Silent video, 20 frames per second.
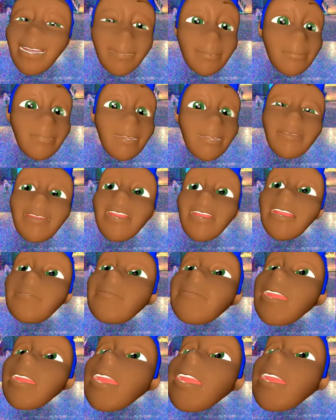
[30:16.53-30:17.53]
move
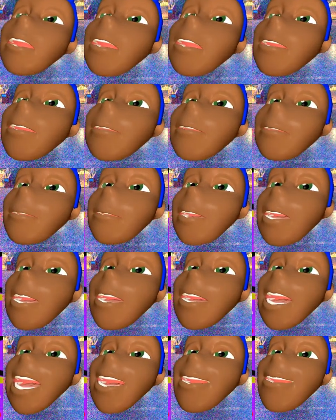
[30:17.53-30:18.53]
them all the
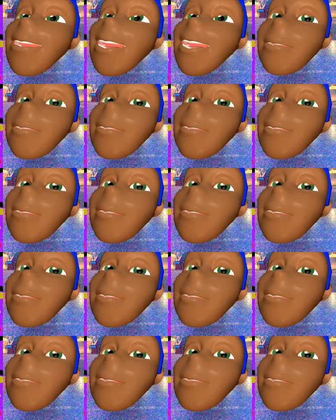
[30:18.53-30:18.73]
way. Actually,